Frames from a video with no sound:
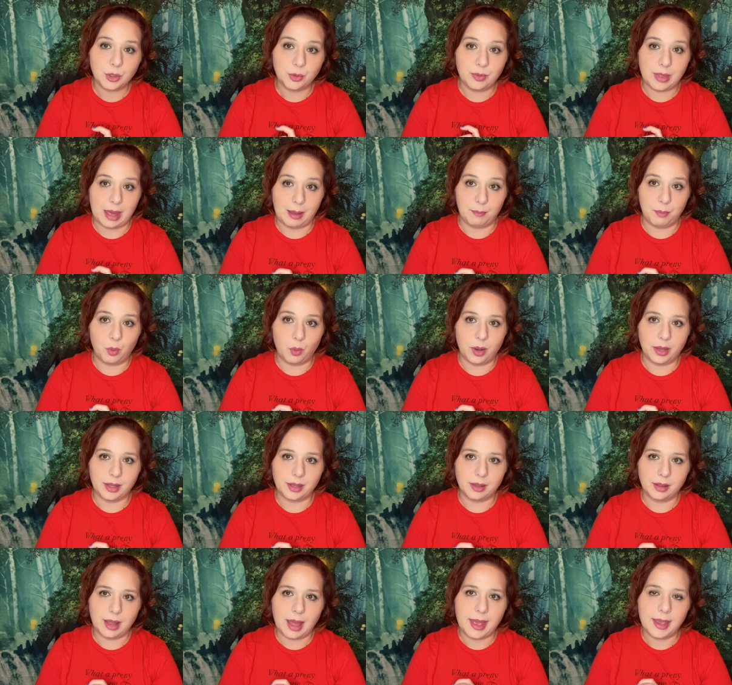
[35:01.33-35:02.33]
to that point.
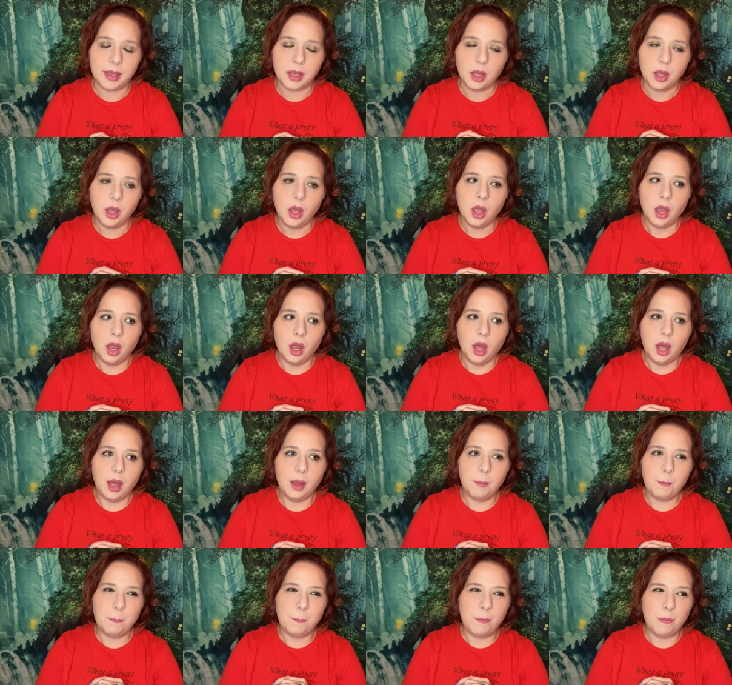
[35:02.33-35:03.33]
Like
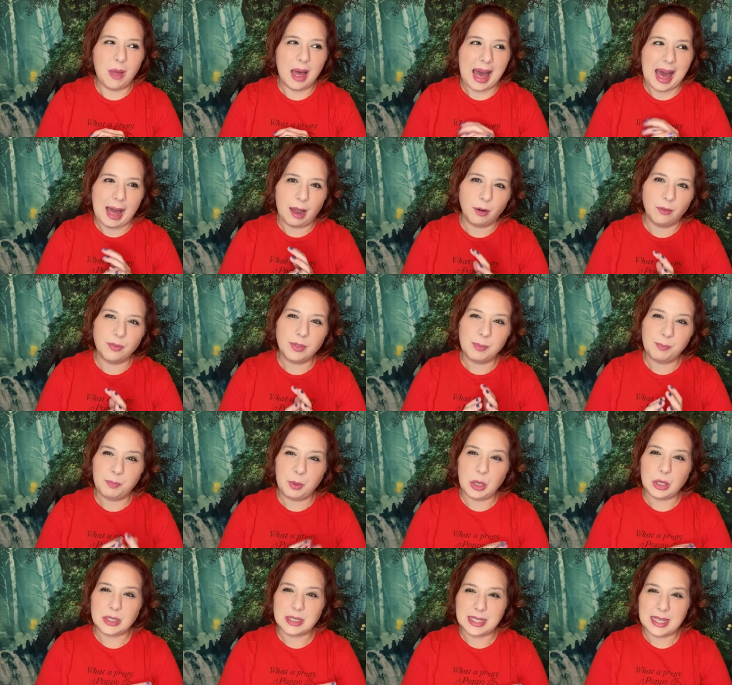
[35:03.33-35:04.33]
out of the
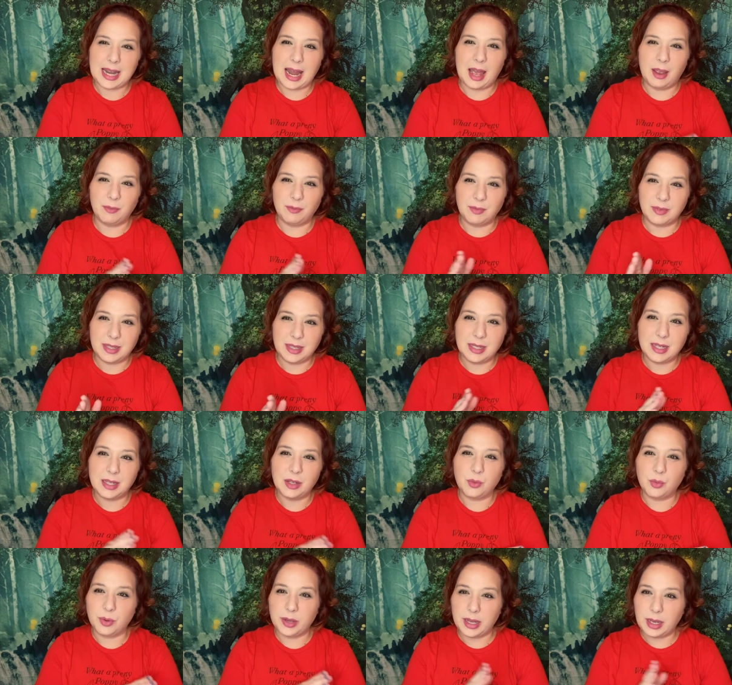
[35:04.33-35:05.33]
books that I
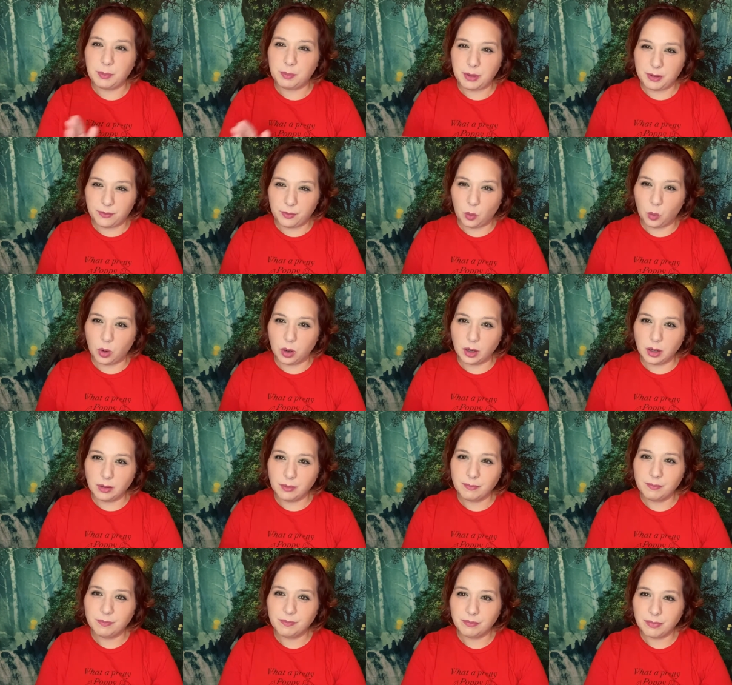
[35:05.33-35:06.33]
did read
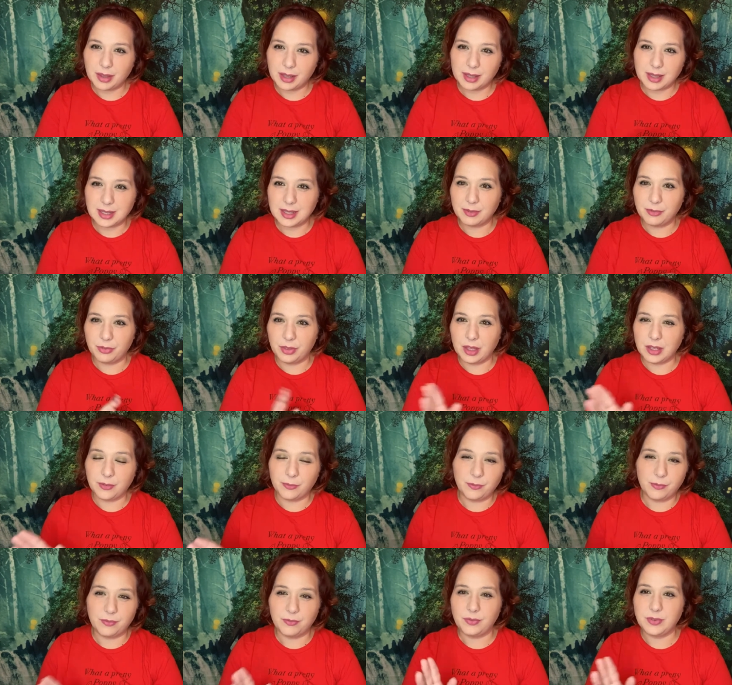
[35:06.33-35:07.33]
before, like the, the
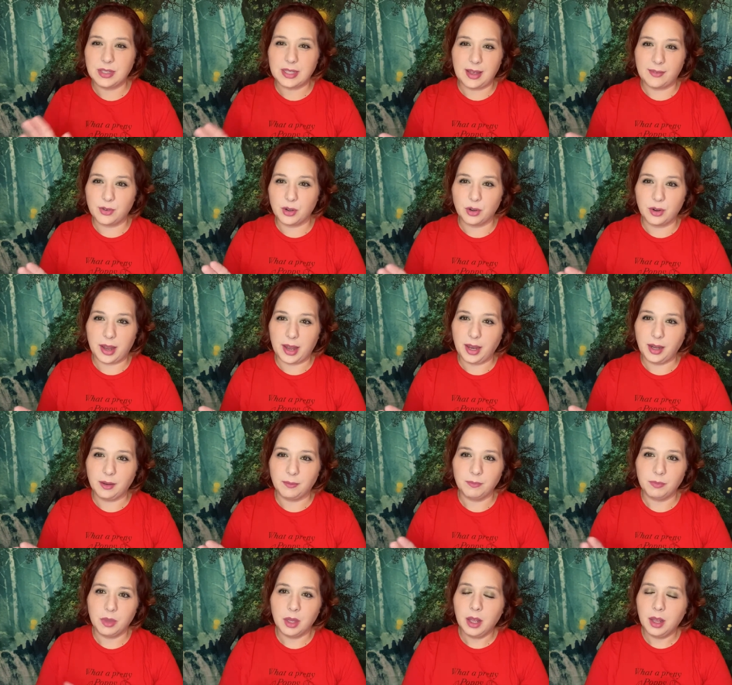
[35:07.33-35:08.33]
seven or eight,
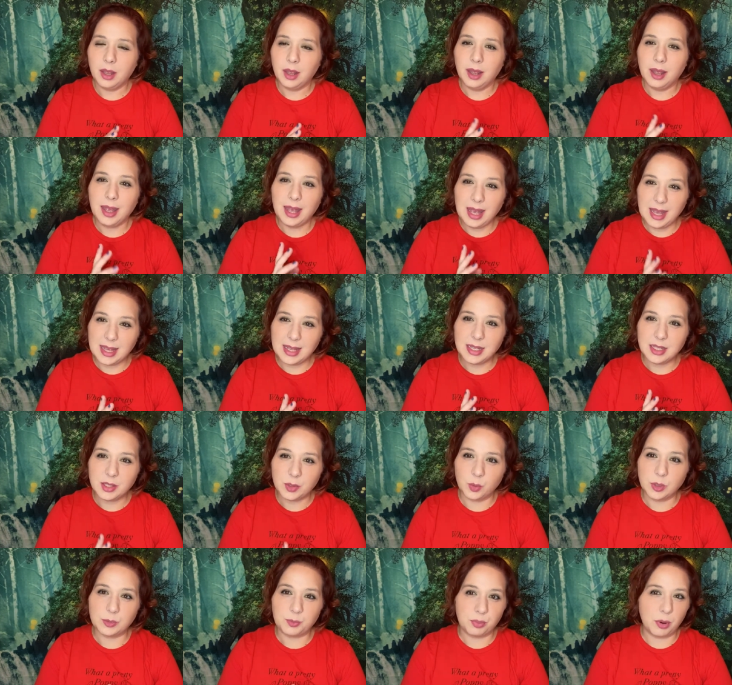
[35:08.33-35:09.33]

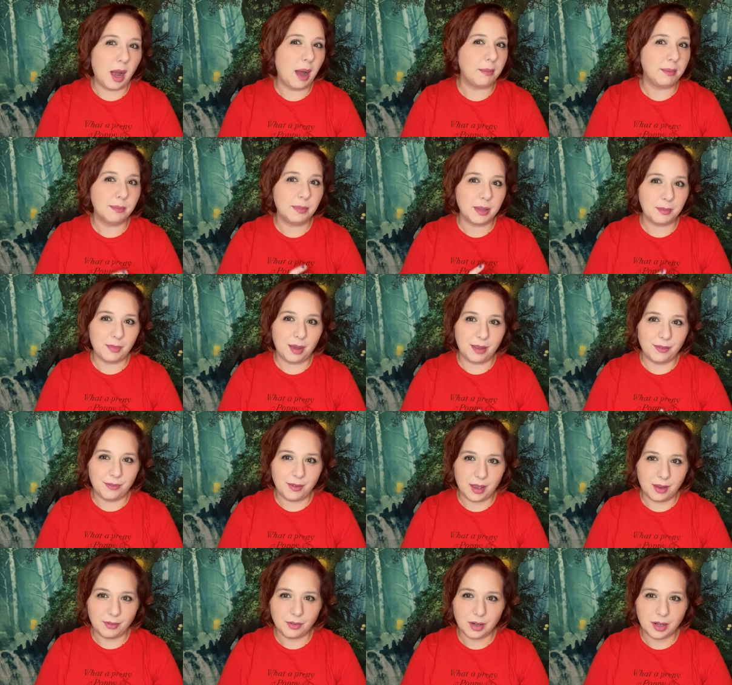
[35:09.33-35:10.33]
his was probably my
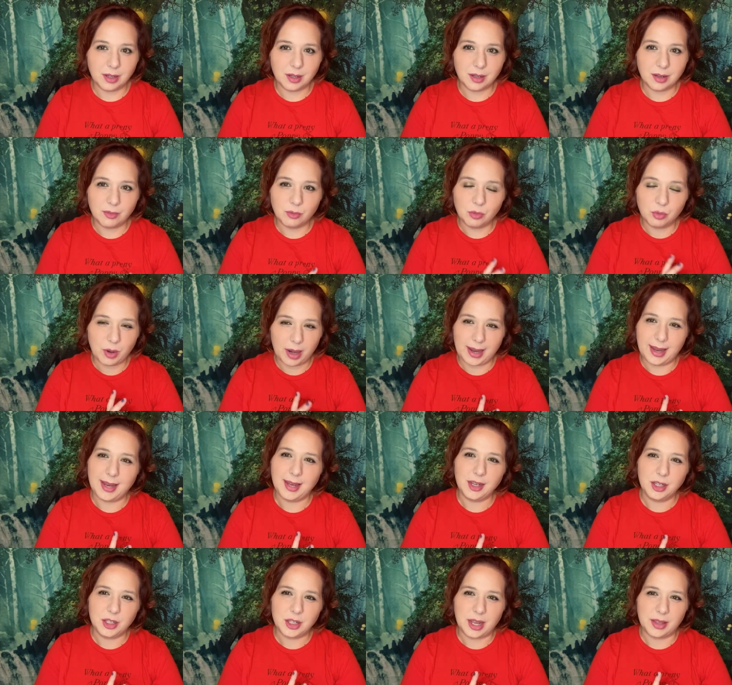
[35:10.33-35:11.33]
favorite.
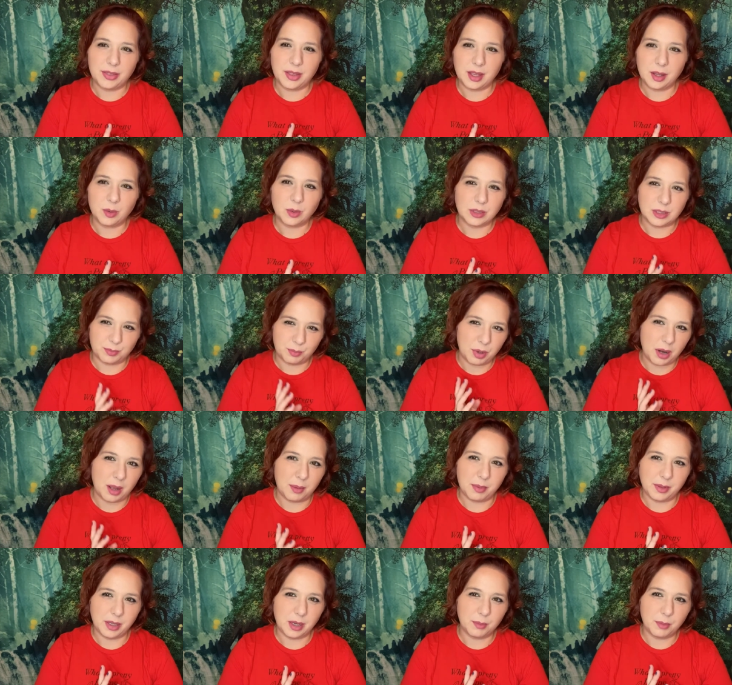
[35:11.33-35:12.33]
Rage, I think, was
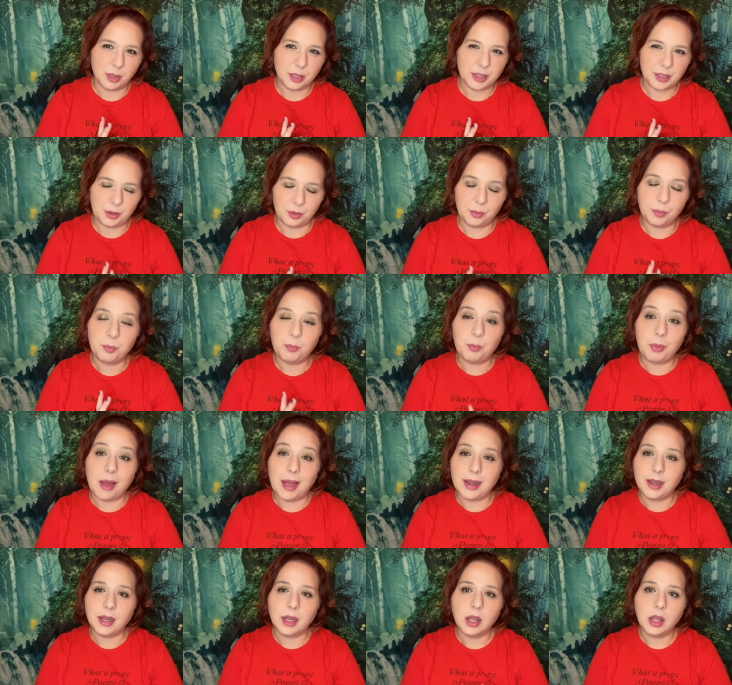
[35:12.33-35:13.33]
probably number two.
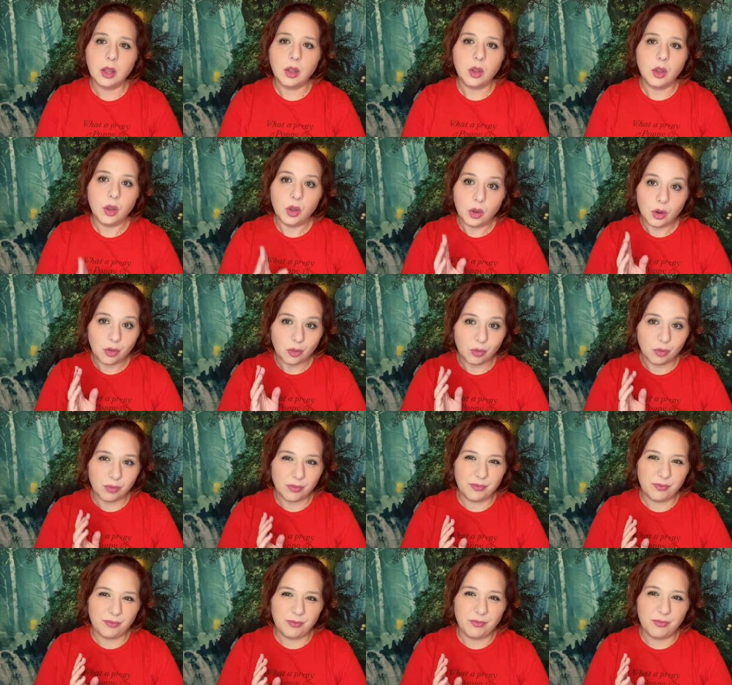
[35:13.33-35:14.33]
But
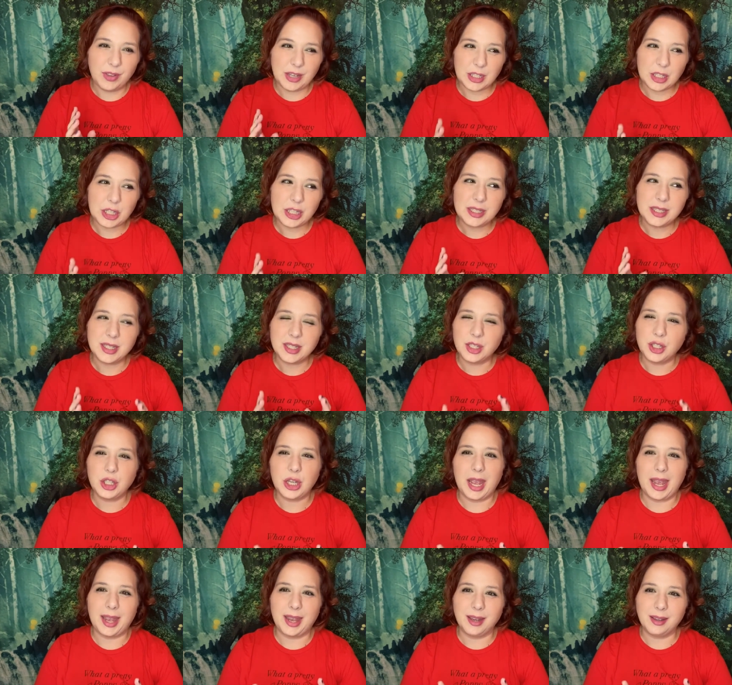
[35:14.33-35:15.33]
Vishous and
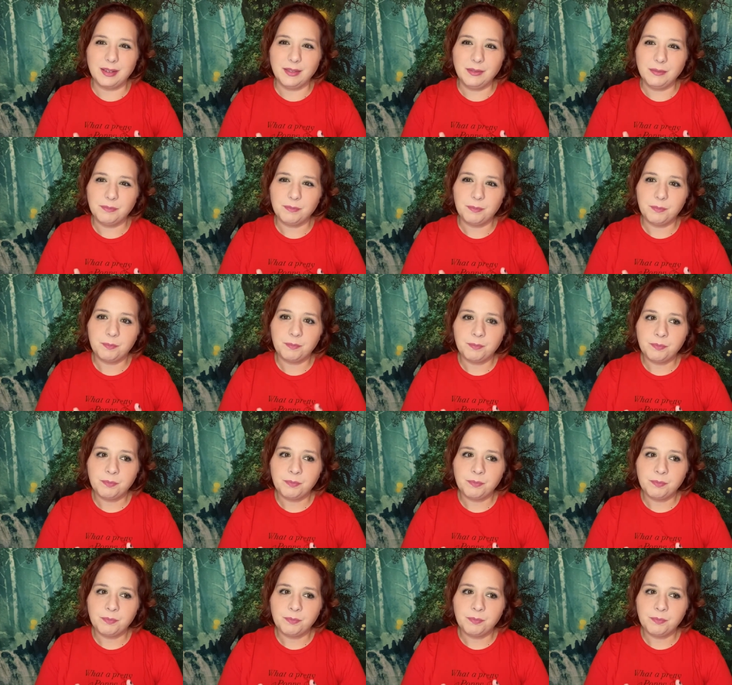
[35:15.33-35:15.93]
Jane,